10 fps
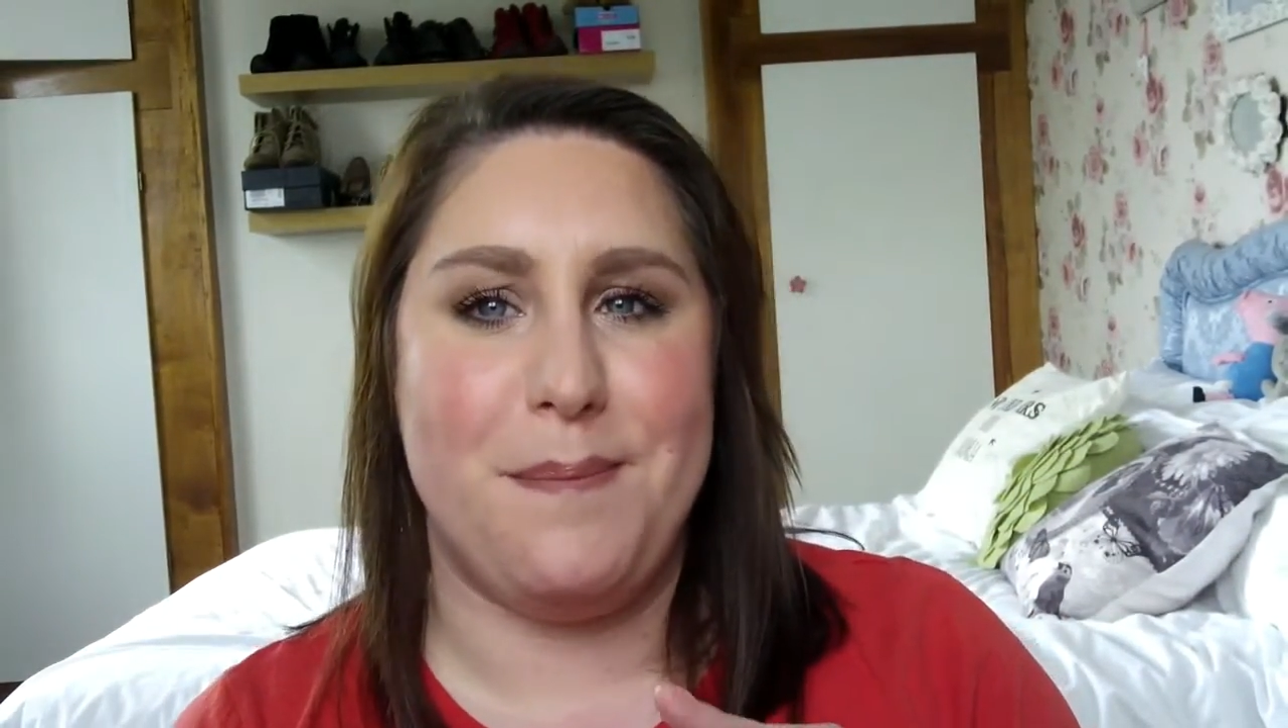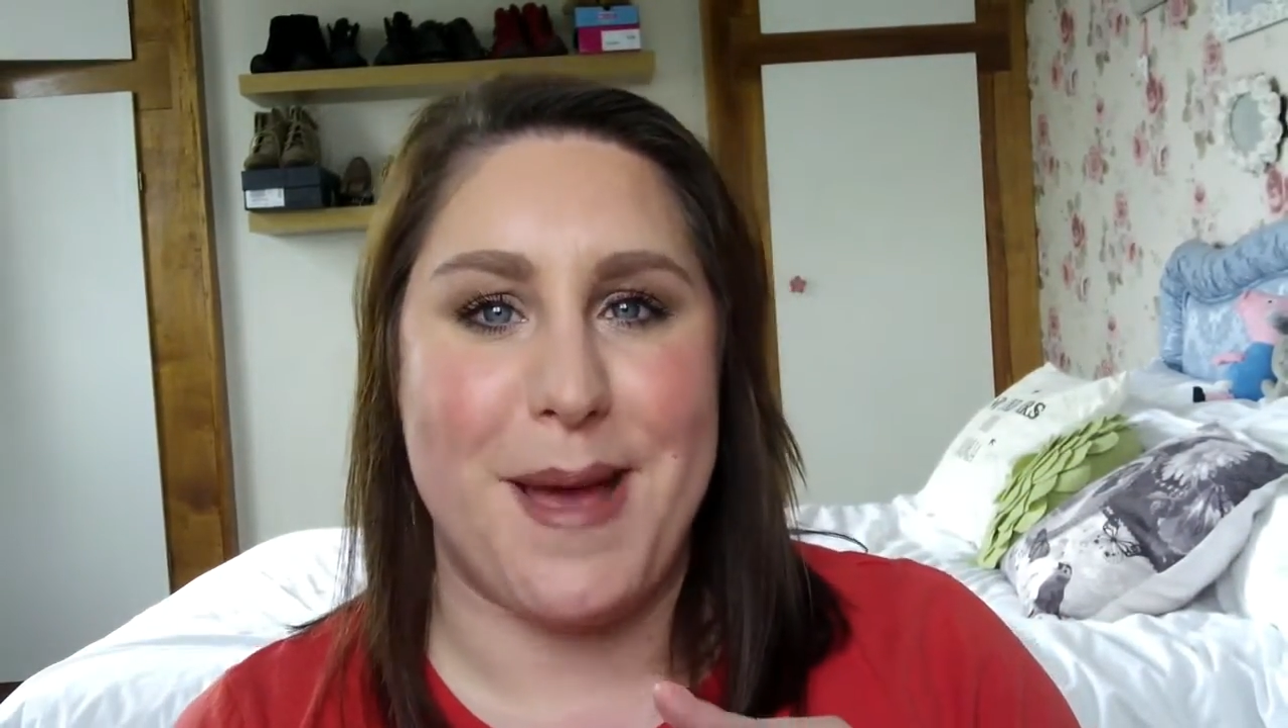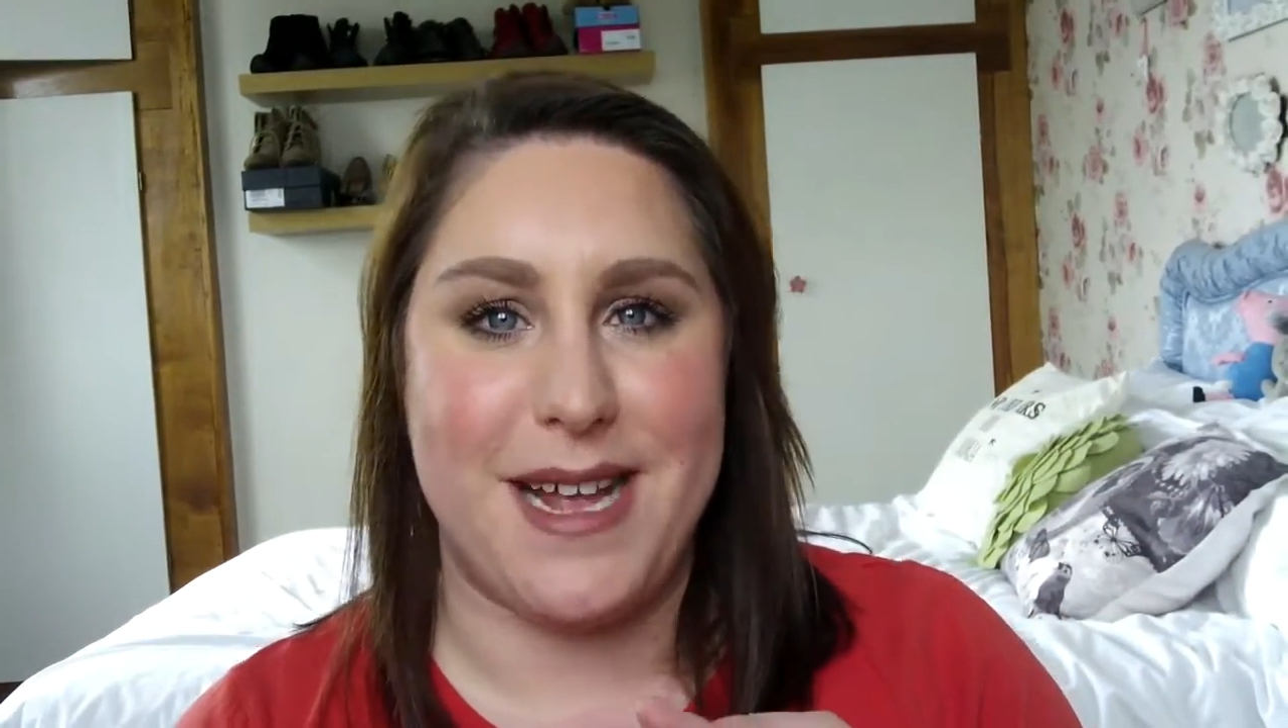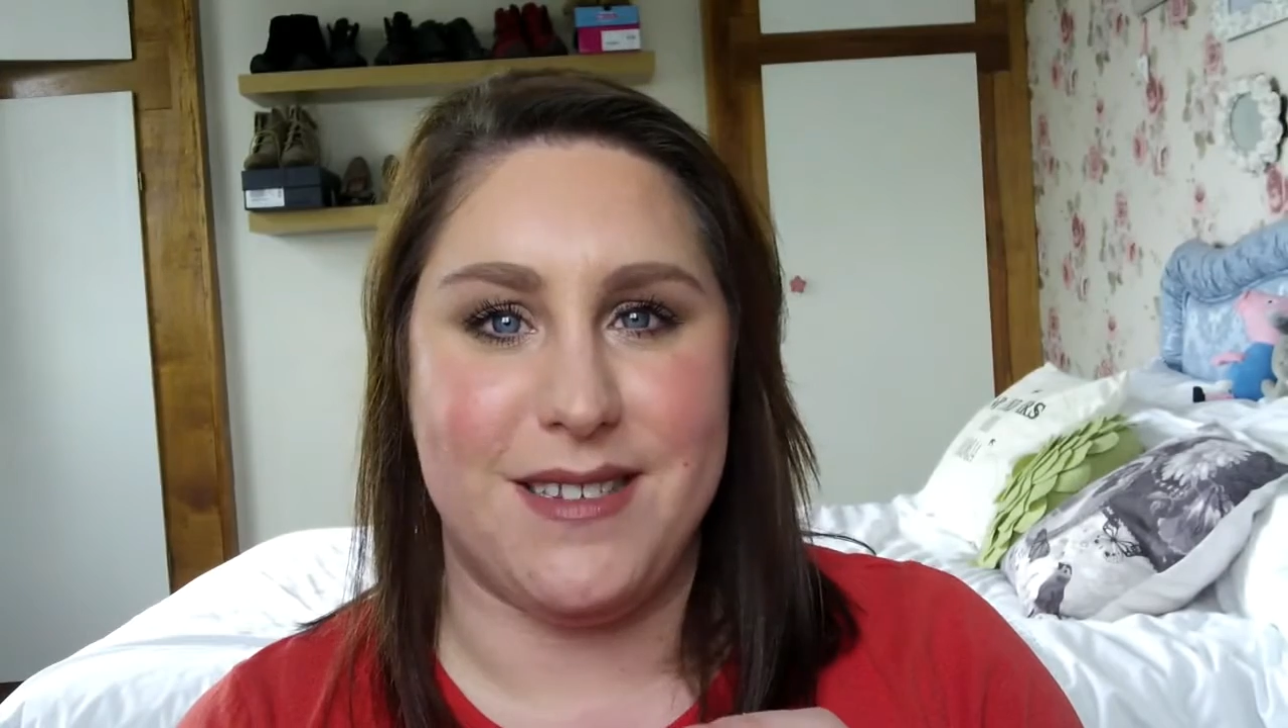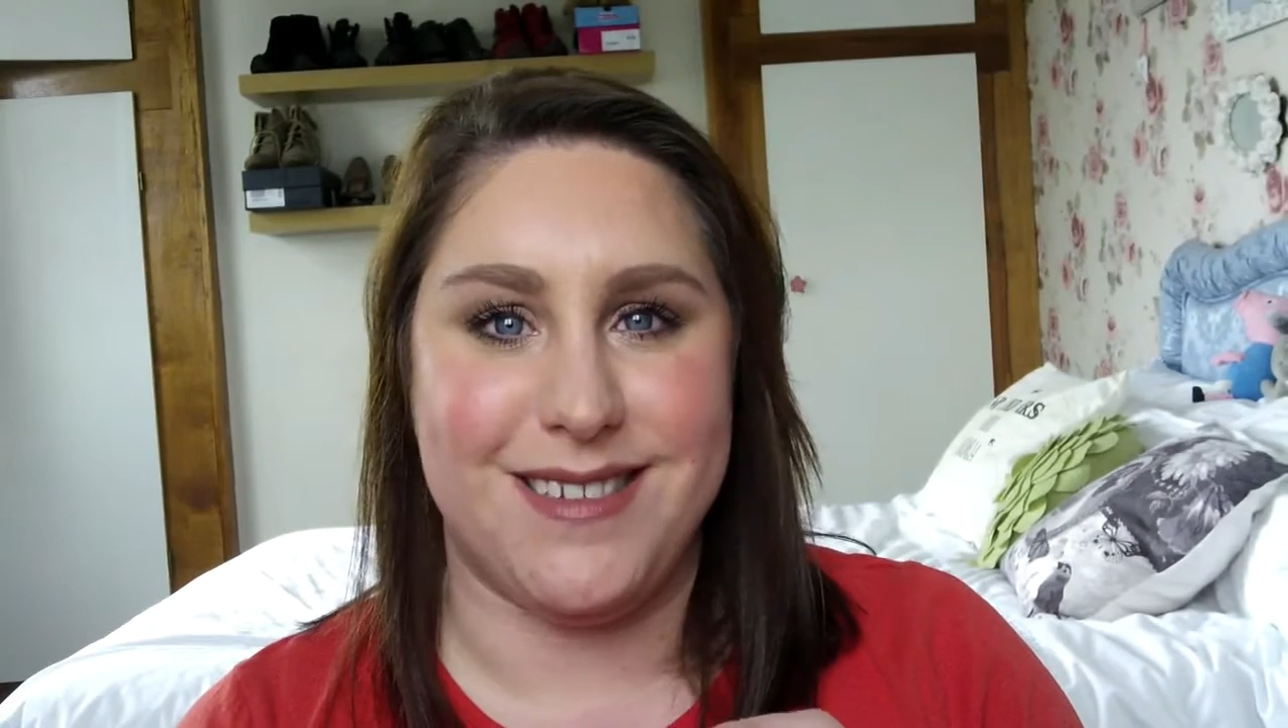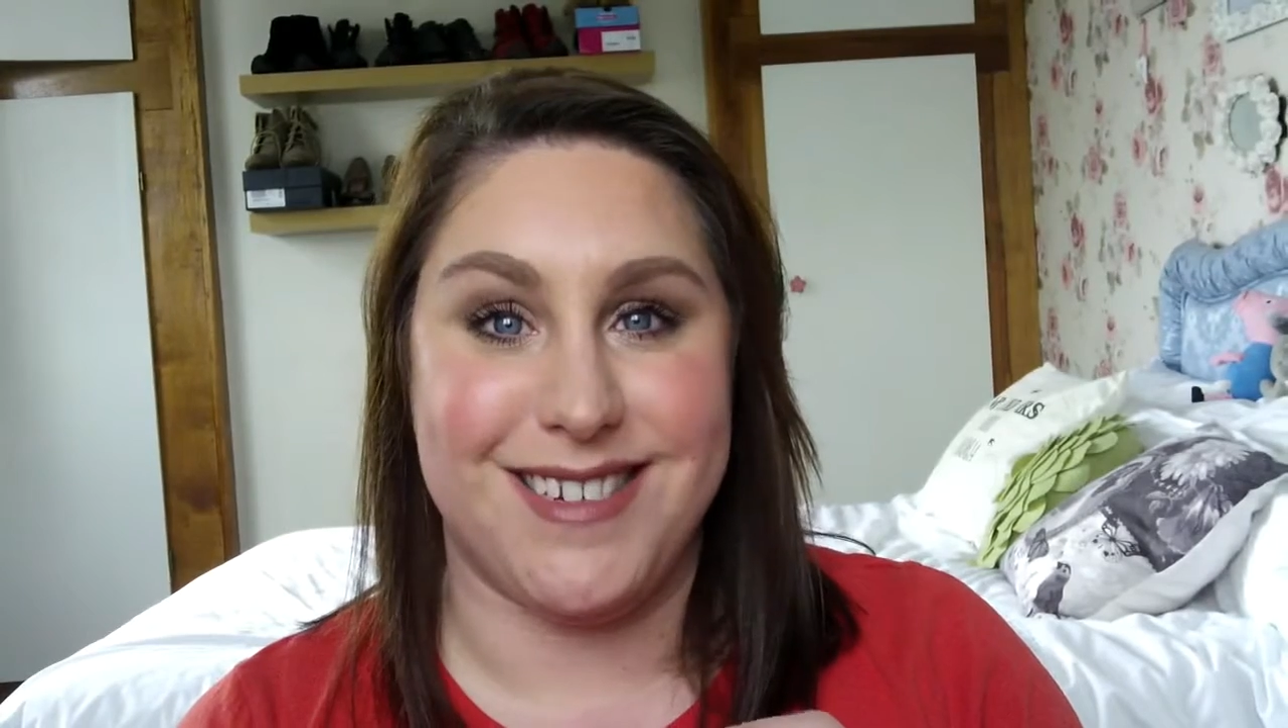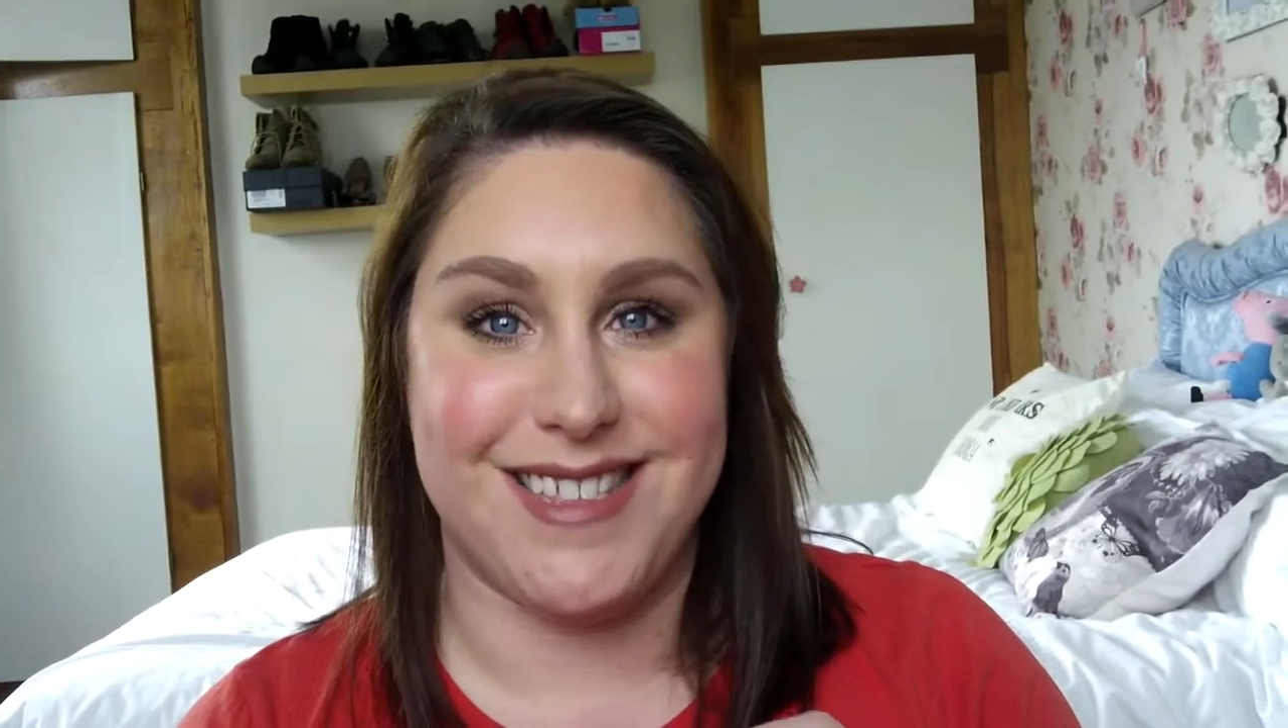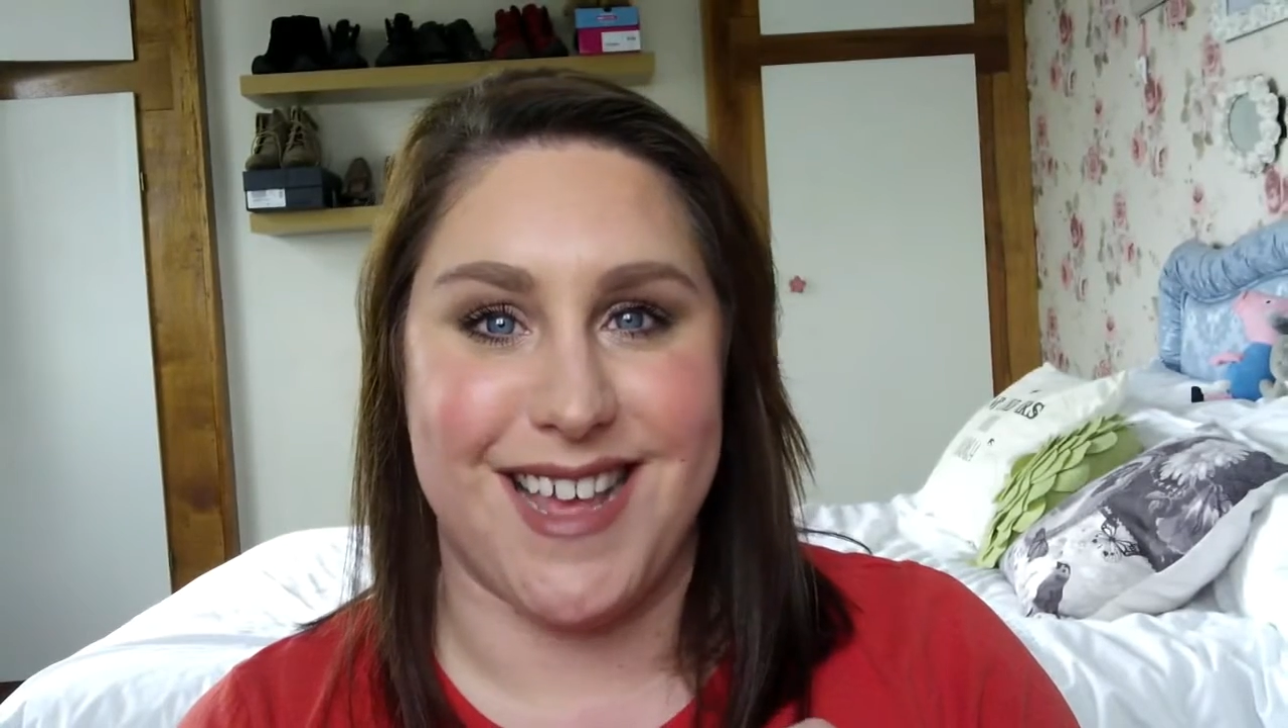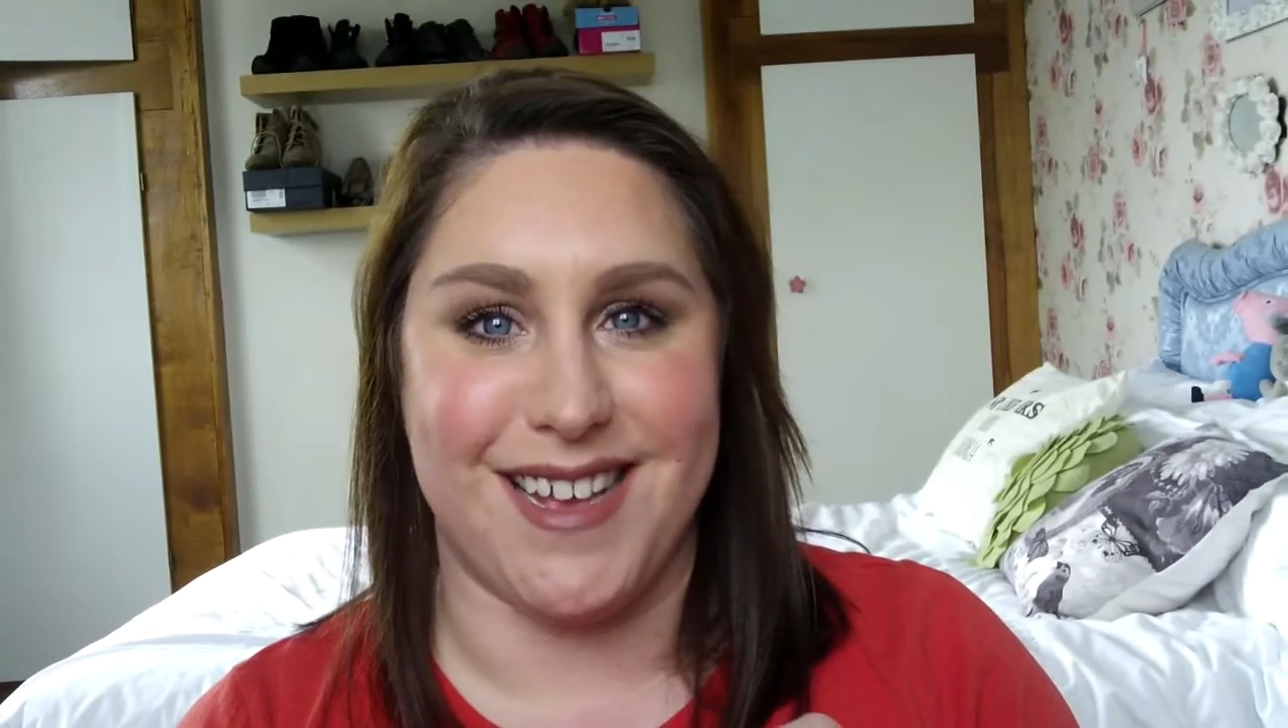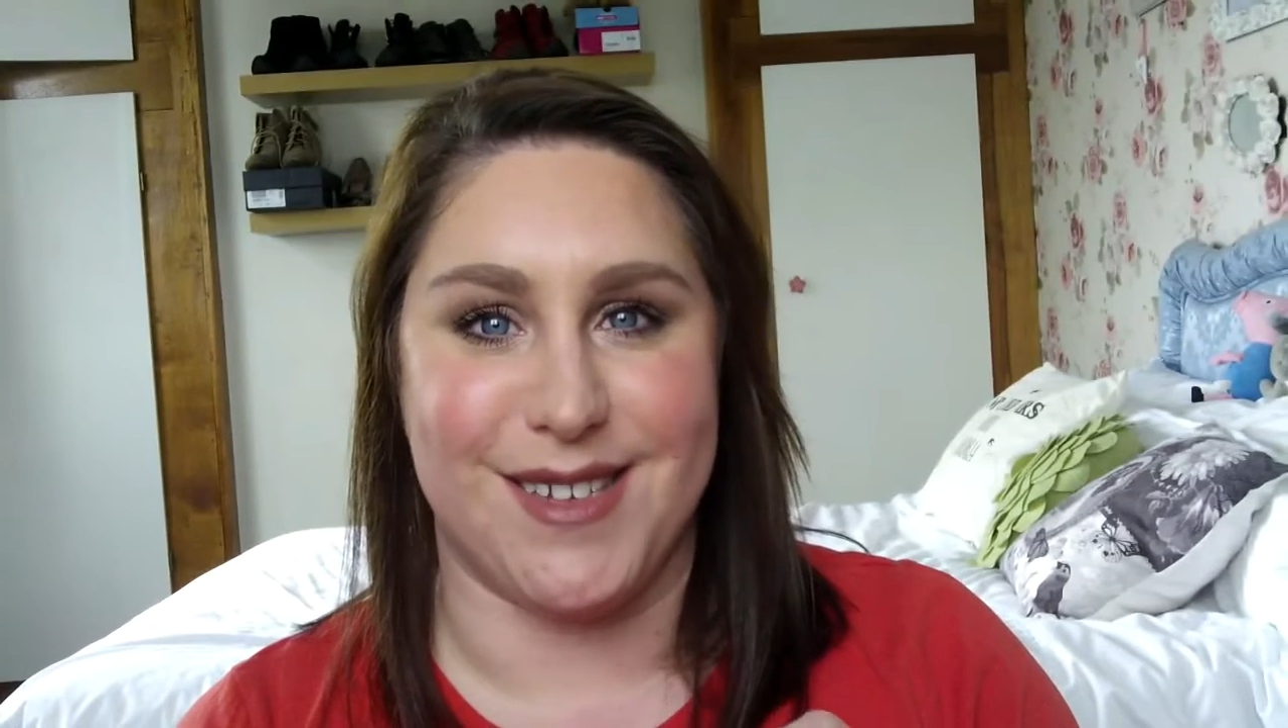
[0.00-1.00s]
bend
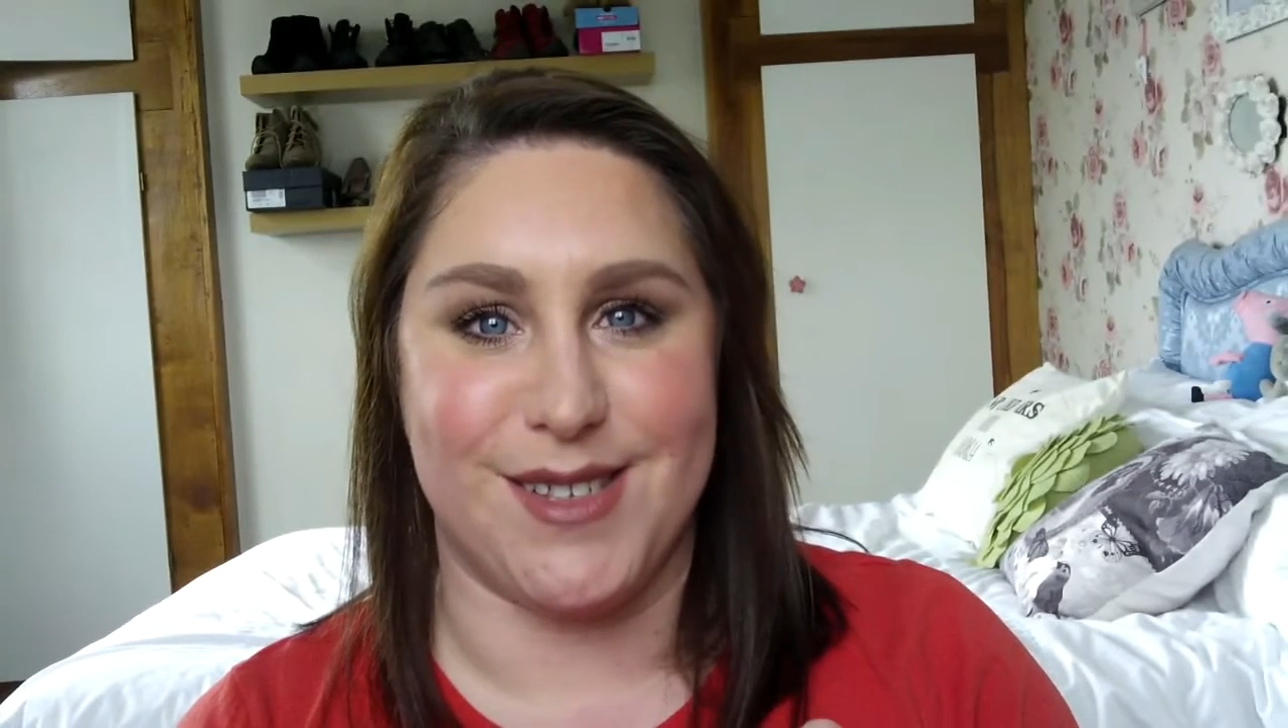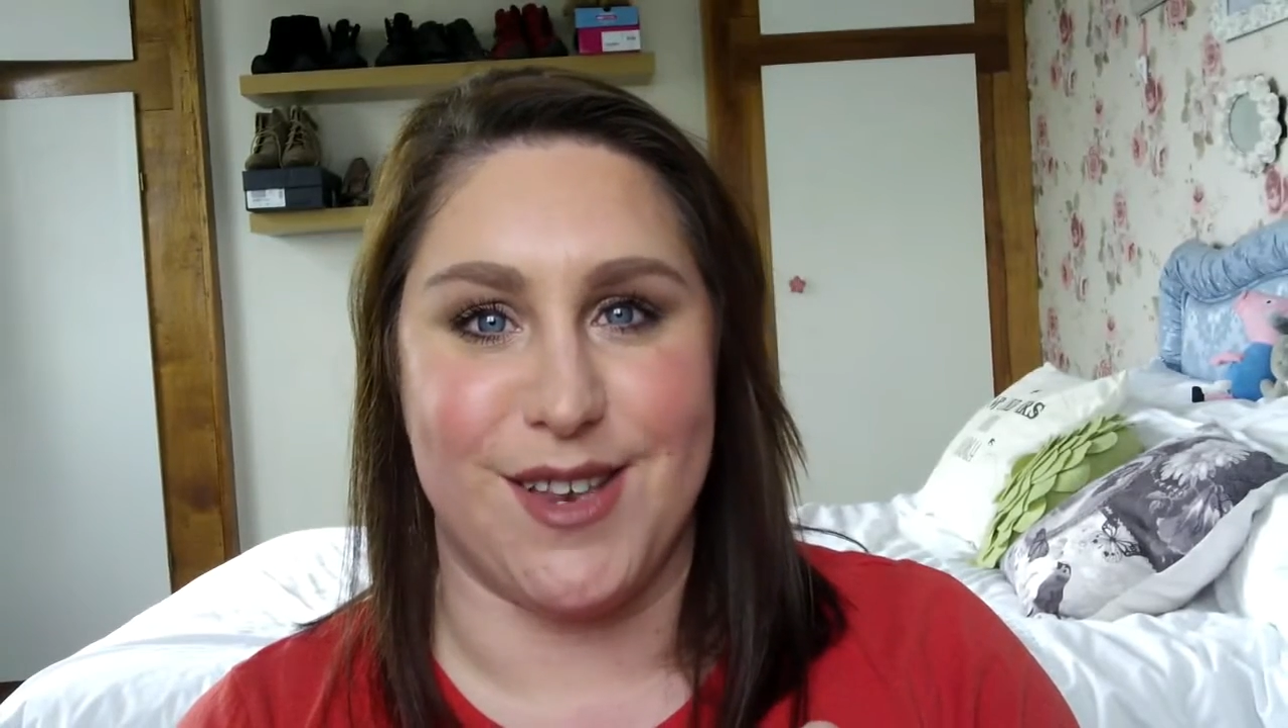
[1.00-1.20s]
things